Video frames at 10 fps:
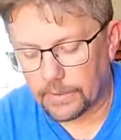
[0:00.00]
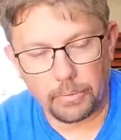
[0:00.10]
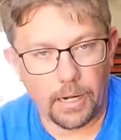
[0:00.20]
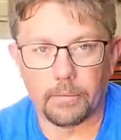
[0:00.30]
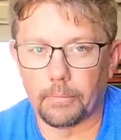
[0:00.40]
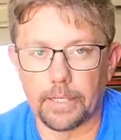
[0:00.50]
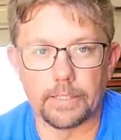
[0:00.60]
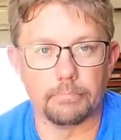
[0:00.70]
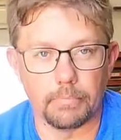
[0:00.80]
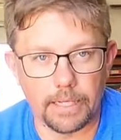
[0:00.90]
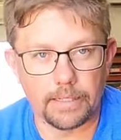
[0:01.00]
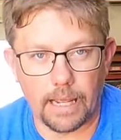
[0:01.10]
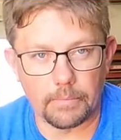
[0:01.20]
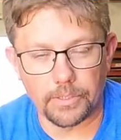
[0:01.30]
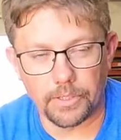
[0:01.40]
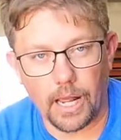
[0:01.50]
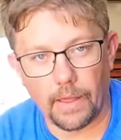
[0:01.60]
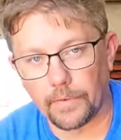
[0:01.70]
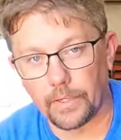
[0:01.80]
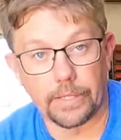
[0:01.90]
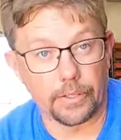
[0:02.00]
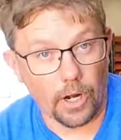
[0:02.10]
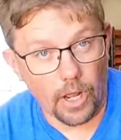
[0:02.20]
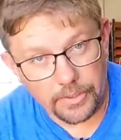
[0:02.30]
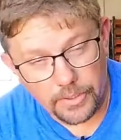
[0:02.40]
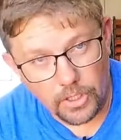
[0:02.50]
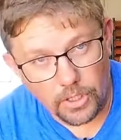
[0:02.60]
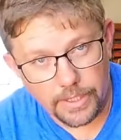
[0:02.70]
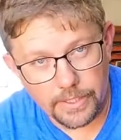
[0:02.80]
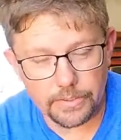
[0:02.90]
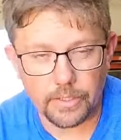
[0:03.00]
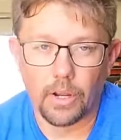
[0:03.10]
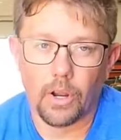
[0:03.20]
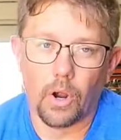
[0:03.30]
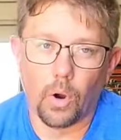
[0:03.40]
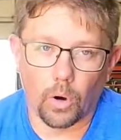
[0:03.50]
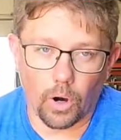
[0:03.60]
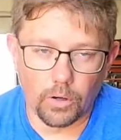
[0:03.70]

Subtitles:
The problem is many times they're not. They're either undergreased or